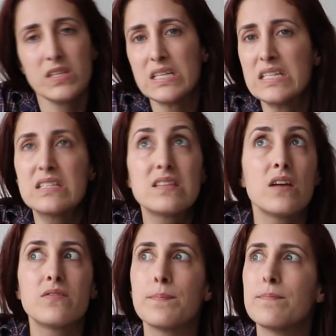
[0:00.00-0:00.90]
It's
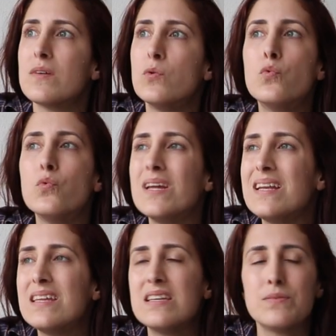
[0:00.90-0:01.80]
not
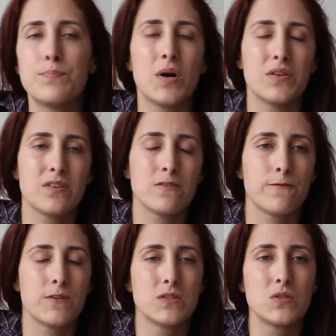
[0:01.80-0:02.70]
really important
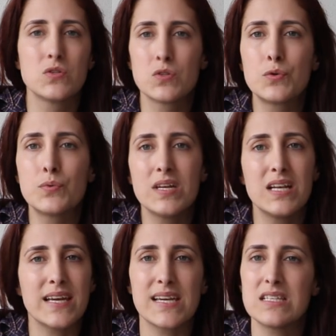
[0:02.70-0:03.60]
for the story,
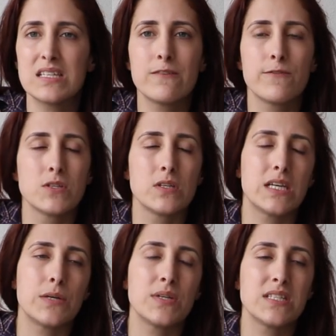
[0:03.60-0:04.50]
like I said, for the
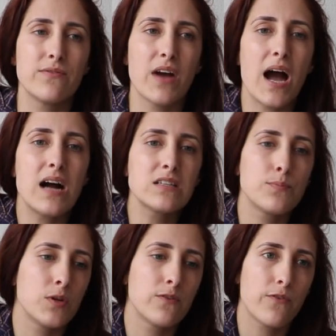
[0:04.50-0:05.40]
narrative arcs,
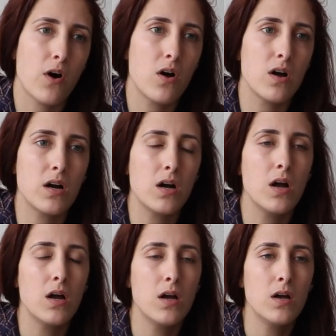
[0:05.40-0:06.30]
but for her
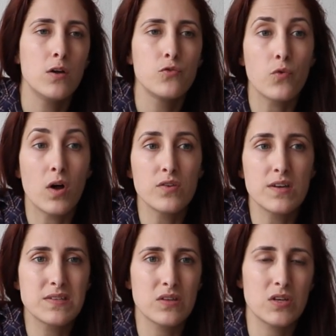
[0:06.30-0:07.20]
to
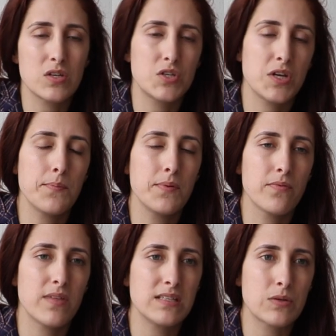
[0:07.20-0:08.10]
understand her job,
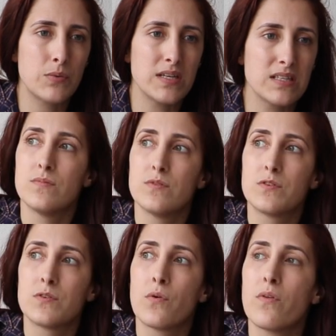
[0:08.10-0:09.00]
that's great.
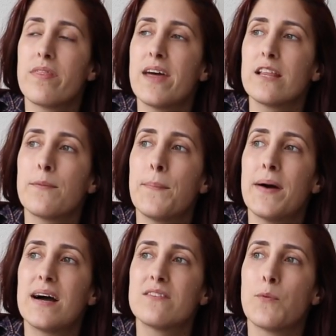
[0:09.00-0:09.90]
So that
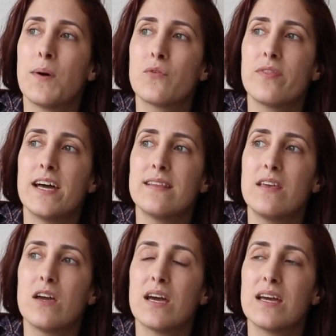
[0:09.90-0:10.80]
part about that
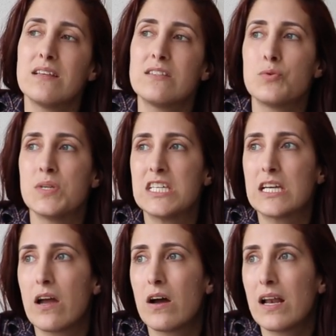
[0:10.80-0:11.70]
guy
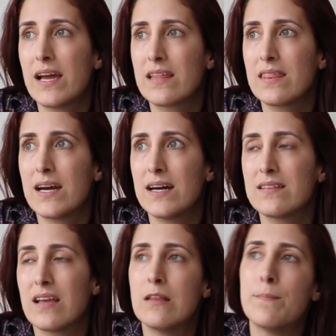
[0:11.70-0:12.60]
treating her like
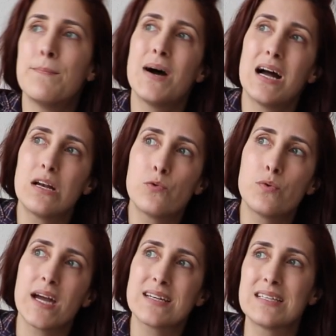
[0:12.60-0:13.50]
that and Mal
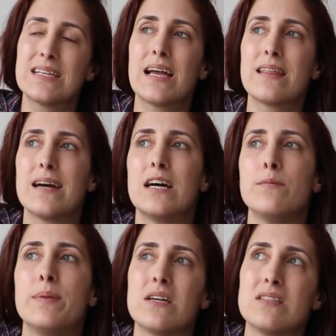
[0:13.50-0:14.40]
reacting like
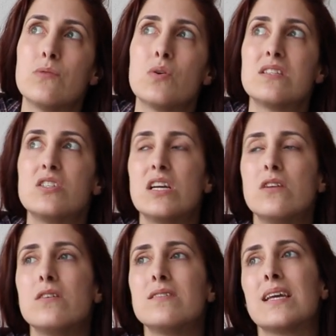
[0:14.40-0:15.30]
that because he was
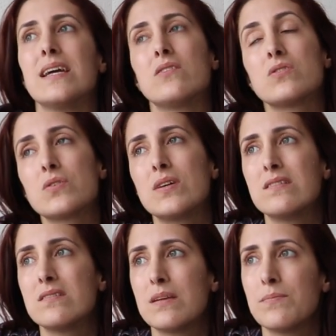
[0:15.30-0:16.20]
jealous and also at
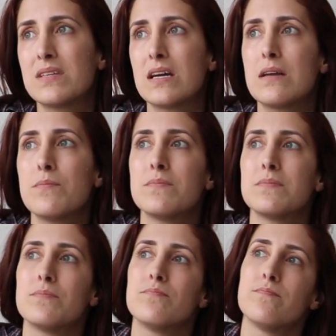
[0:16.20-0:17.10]
the same time
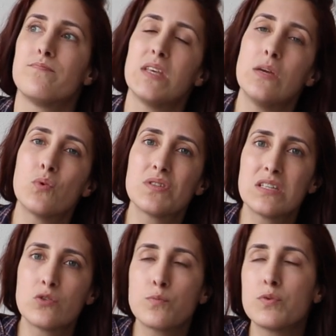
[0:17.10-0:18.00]
he
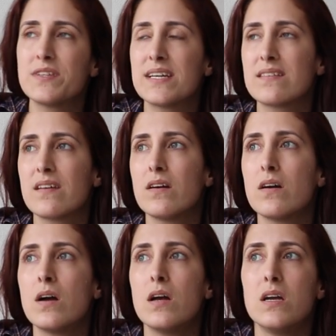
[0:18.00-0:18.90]
wanted to protect her.